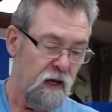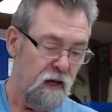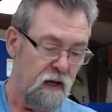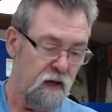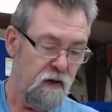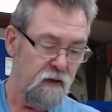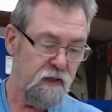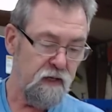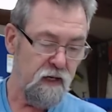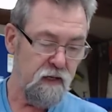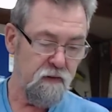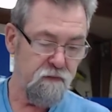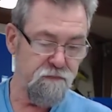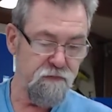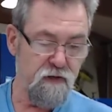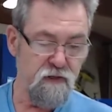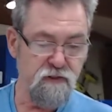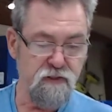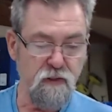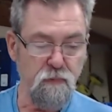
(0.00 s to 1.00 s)
Okay, the
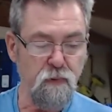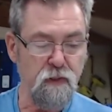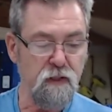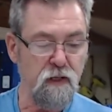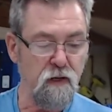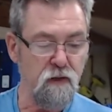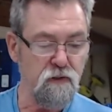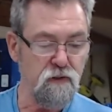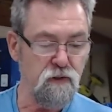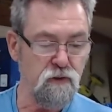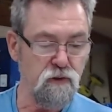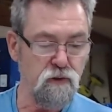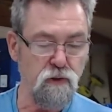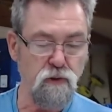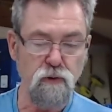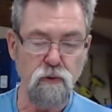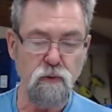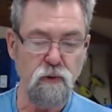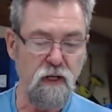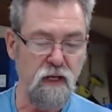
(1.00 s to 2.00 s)
first thing we're going to
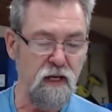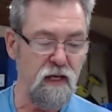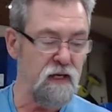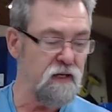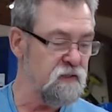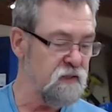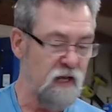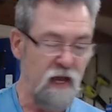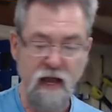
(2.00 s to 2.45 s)
do is